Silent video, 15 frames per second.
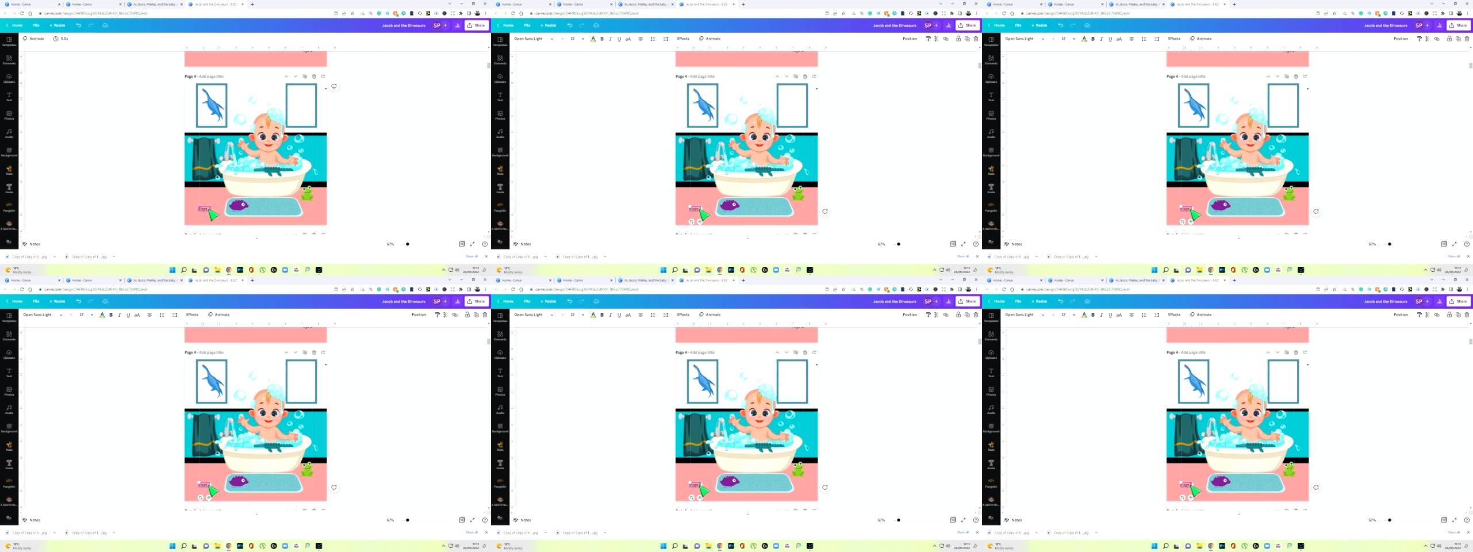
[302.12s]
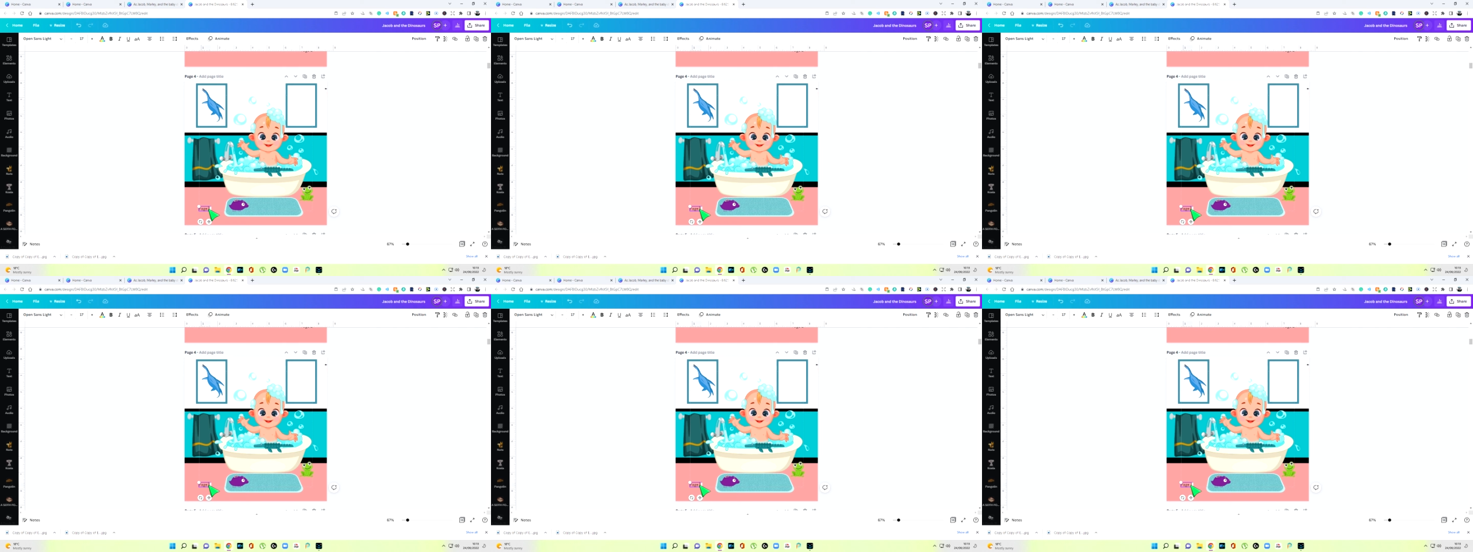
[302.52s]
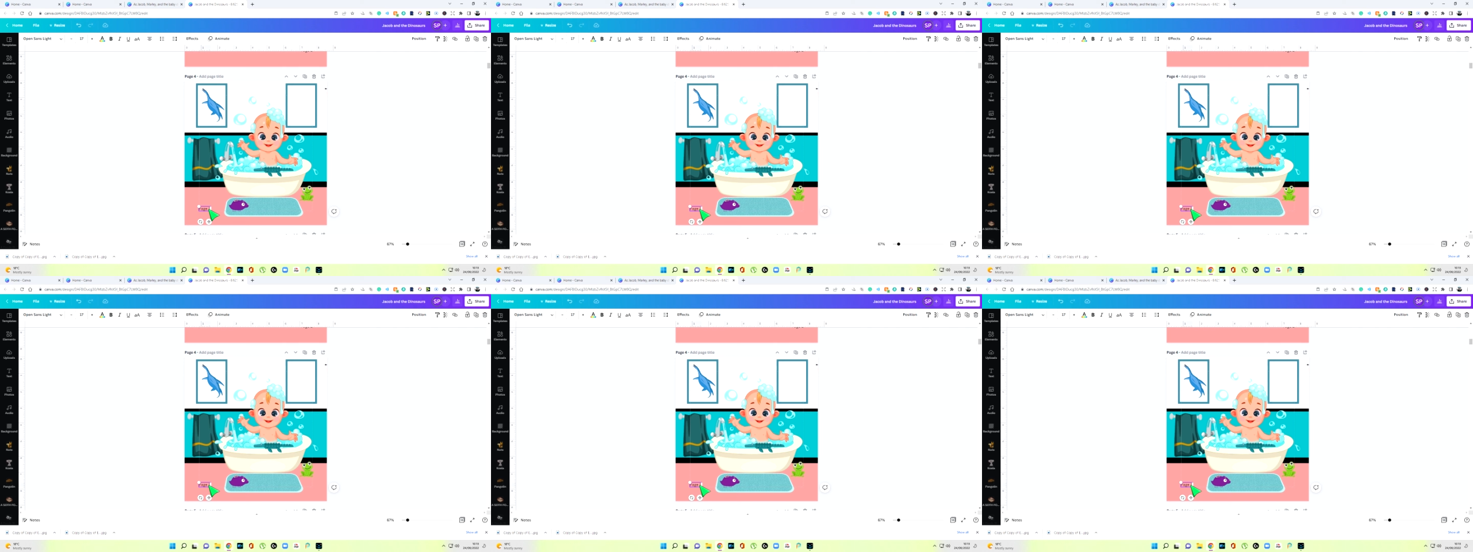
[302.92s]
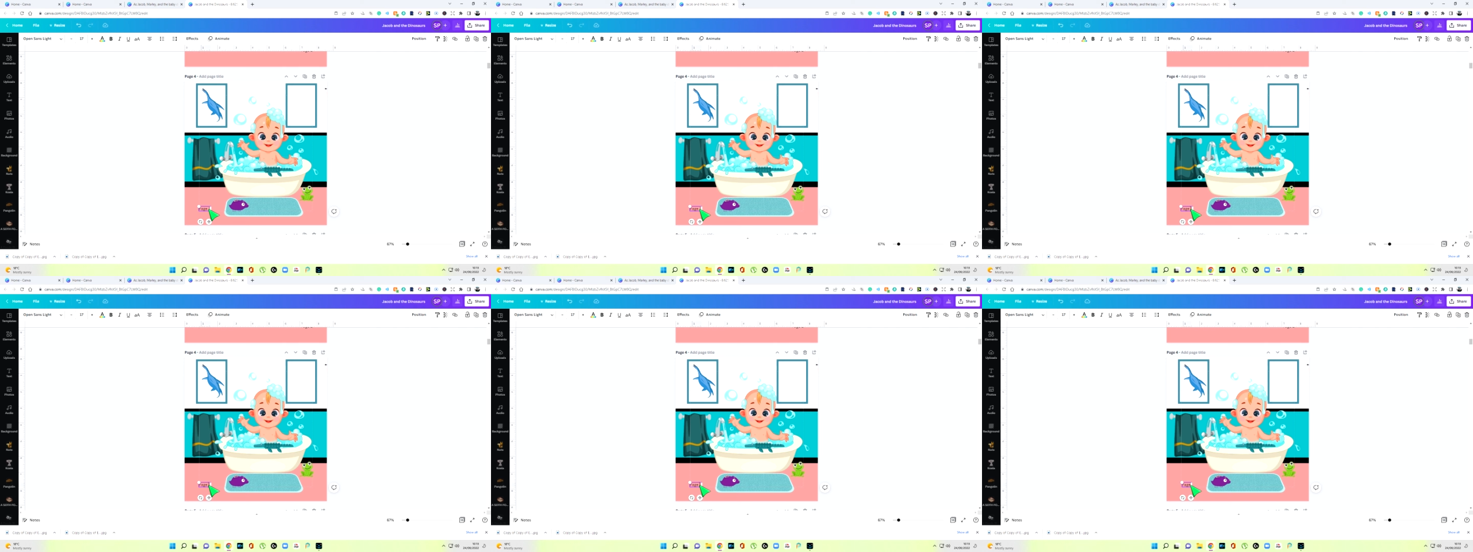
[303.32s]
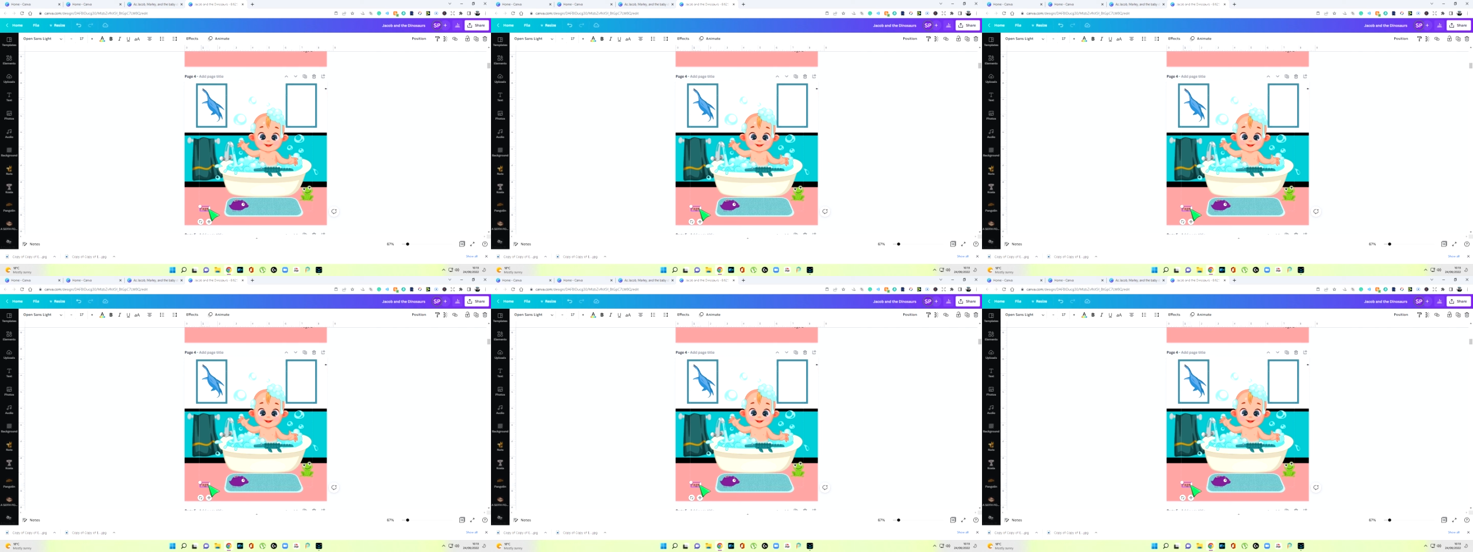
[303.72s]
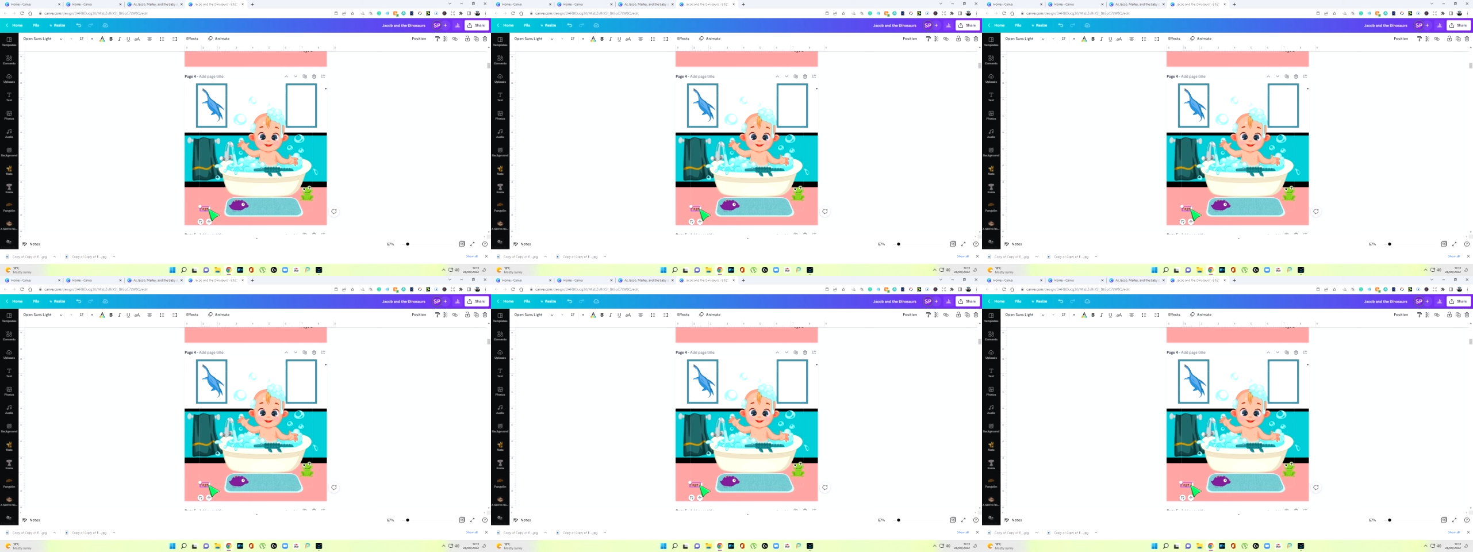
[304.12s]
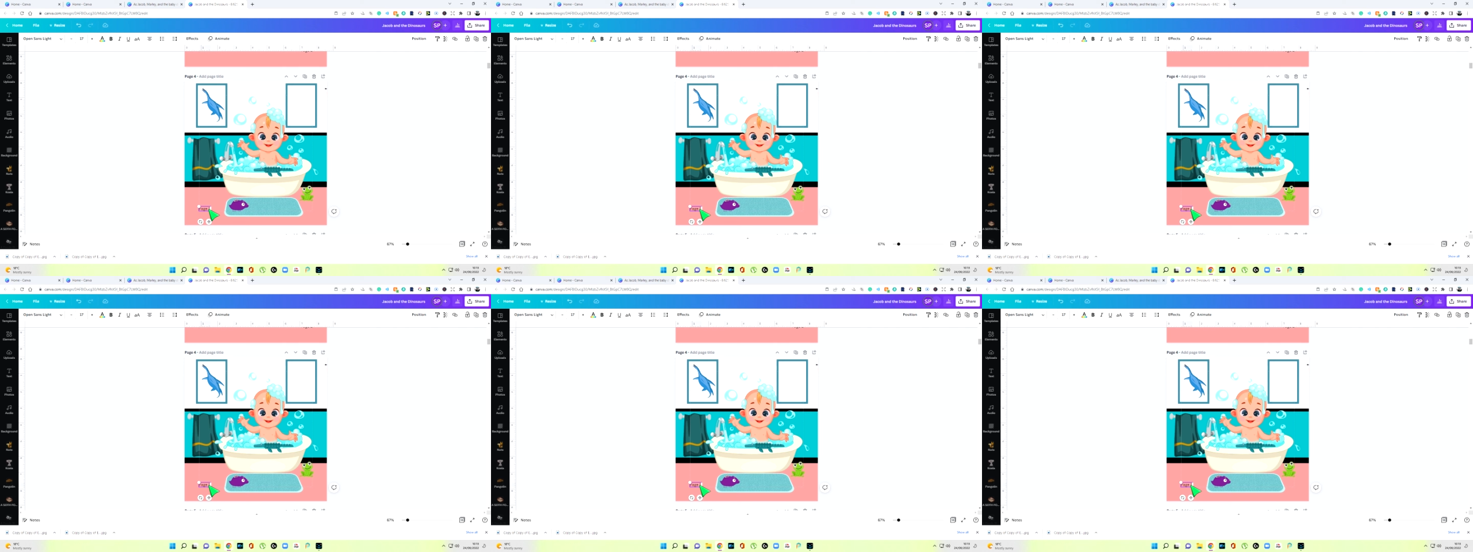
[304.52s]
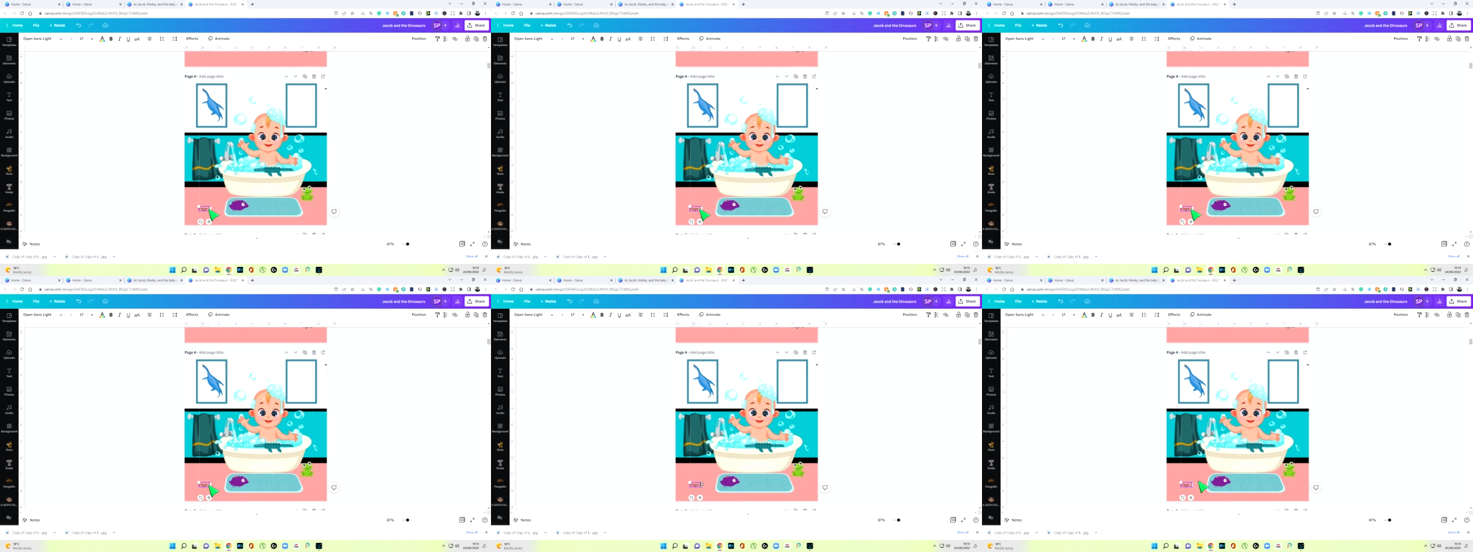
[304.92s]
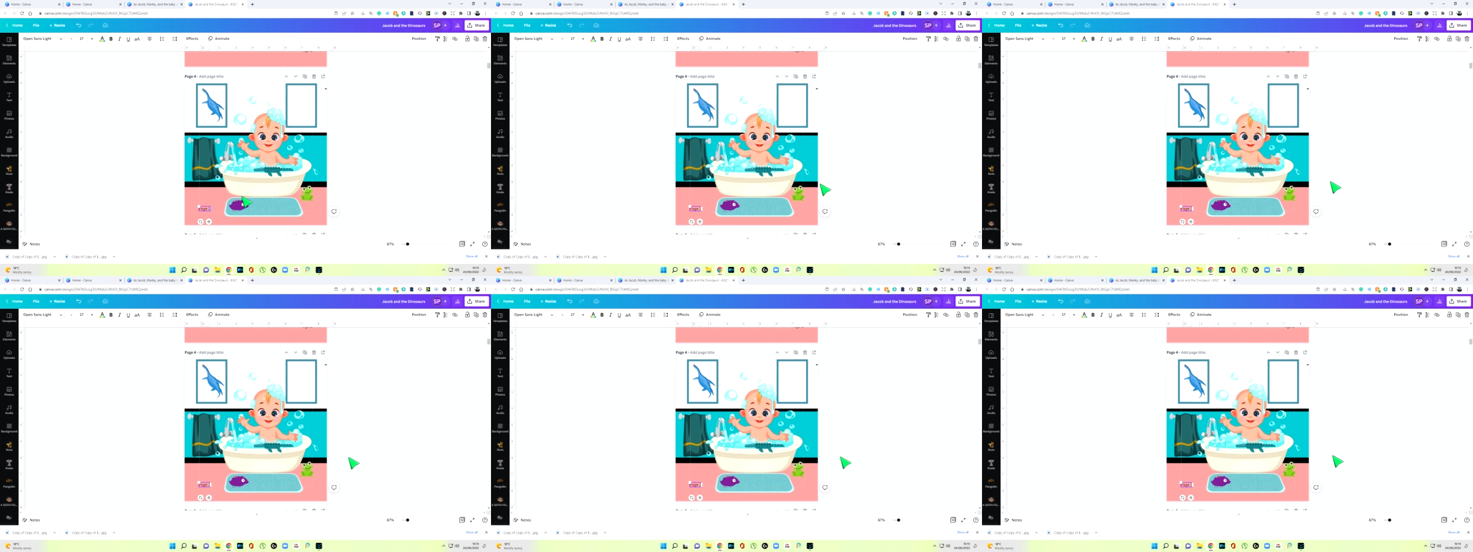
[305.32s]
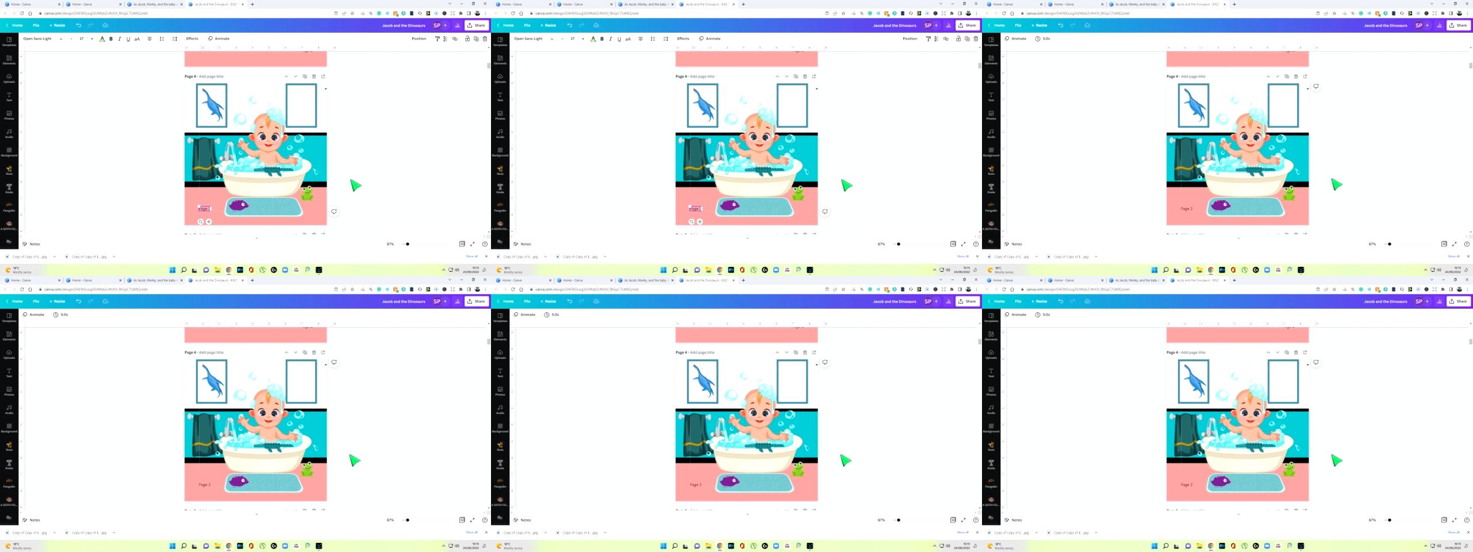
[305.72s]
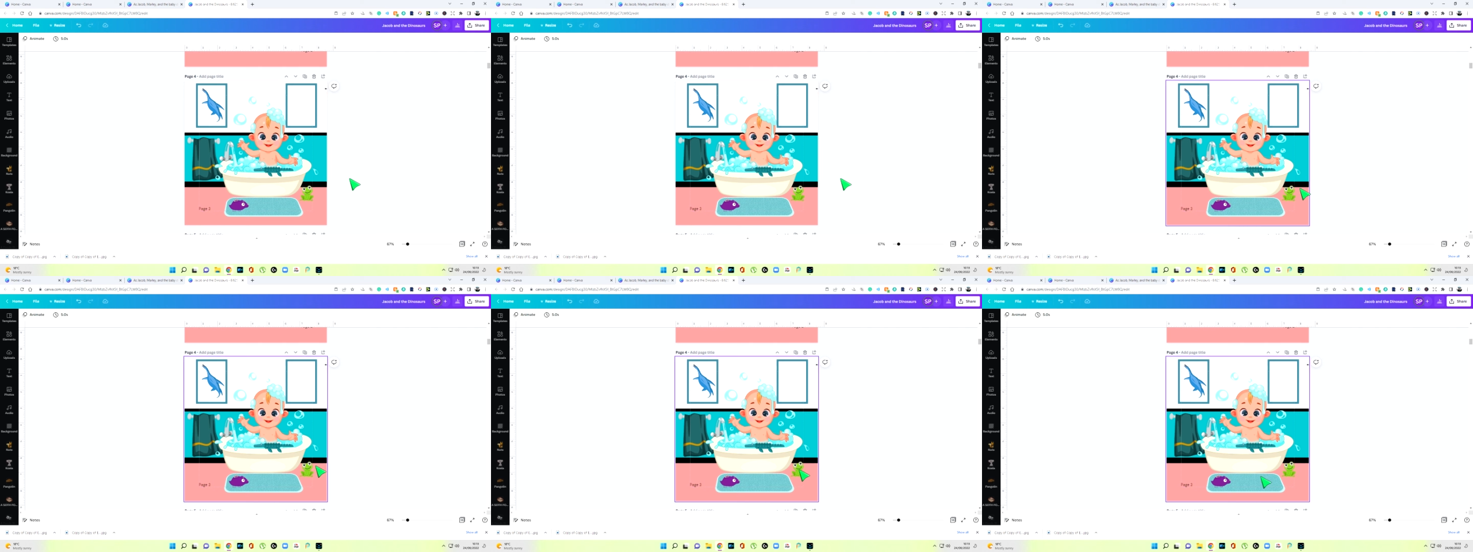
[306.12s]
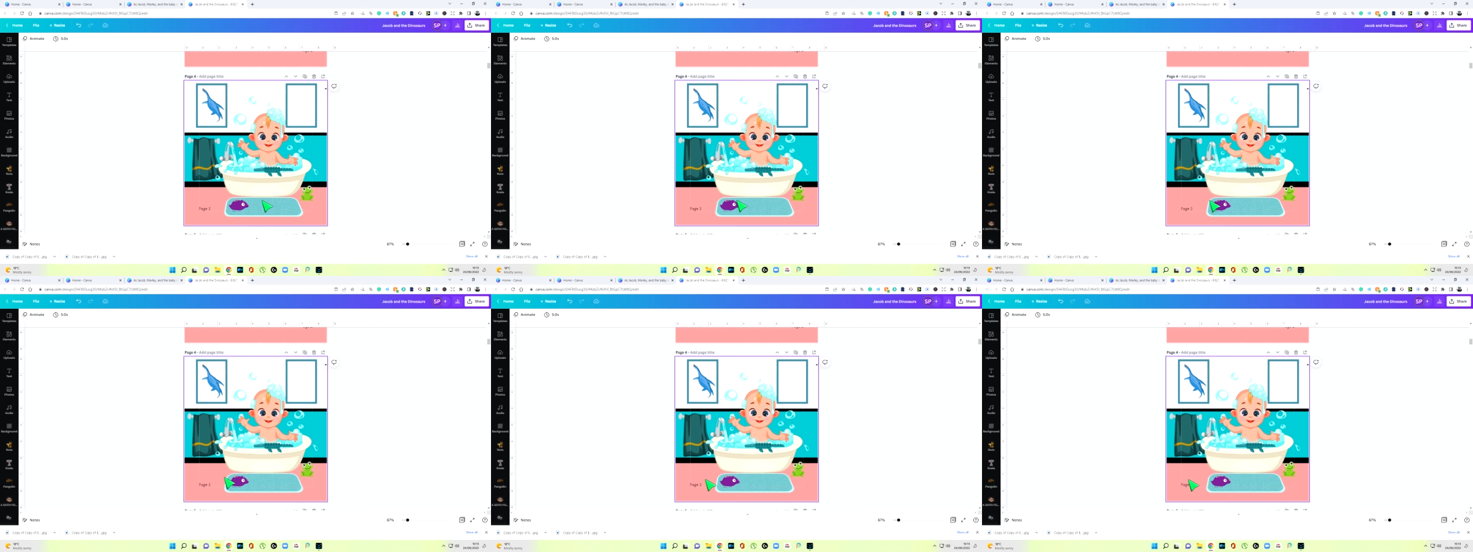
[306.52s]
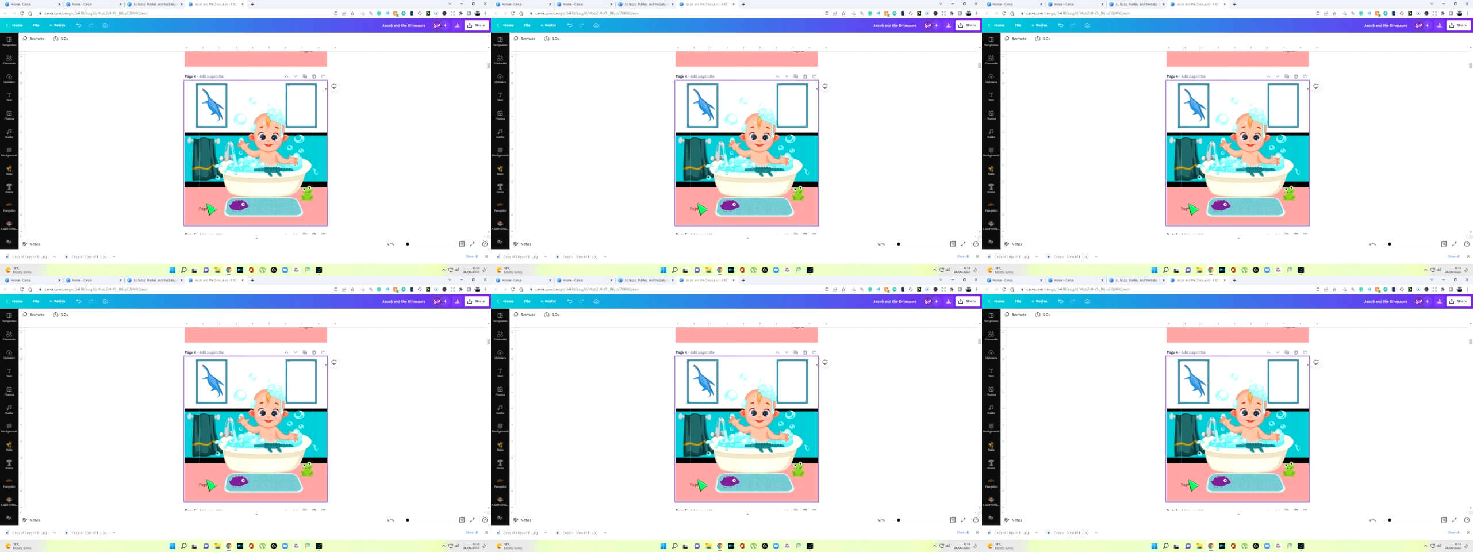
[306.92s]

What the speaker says: (no speaker visible)